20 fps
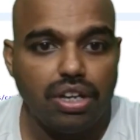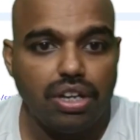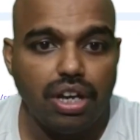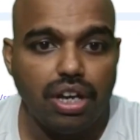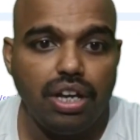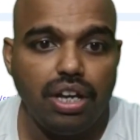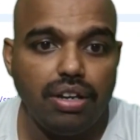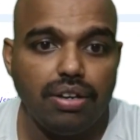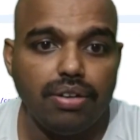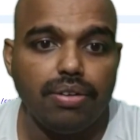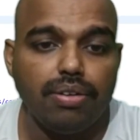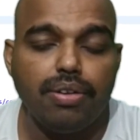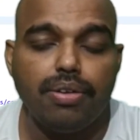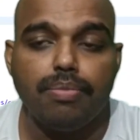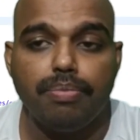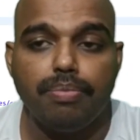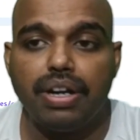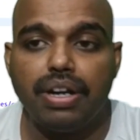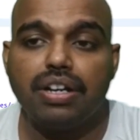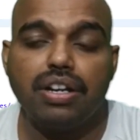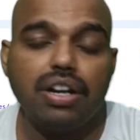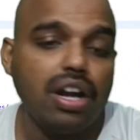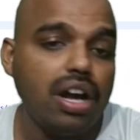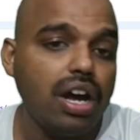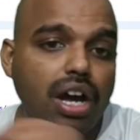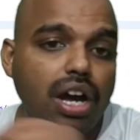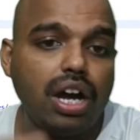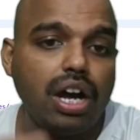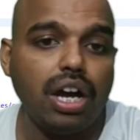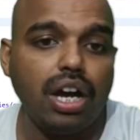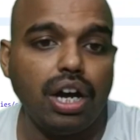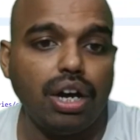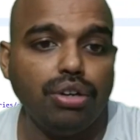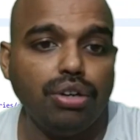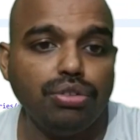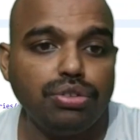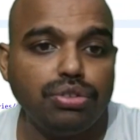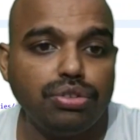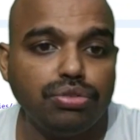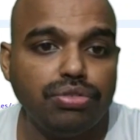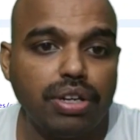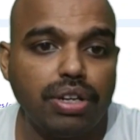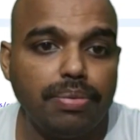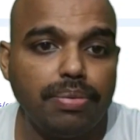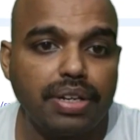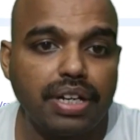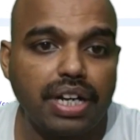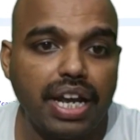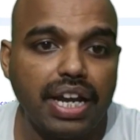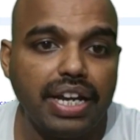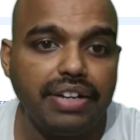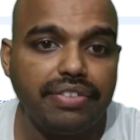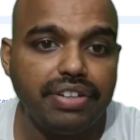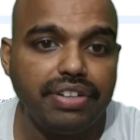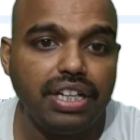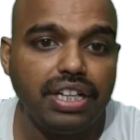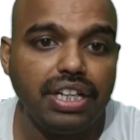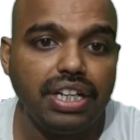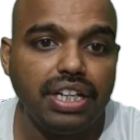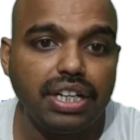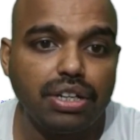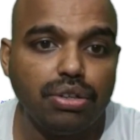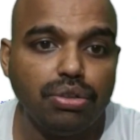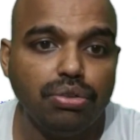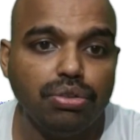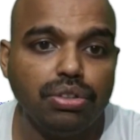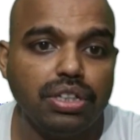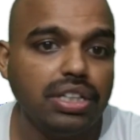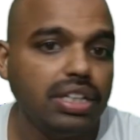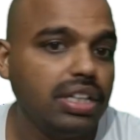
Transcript: But how to web client will include,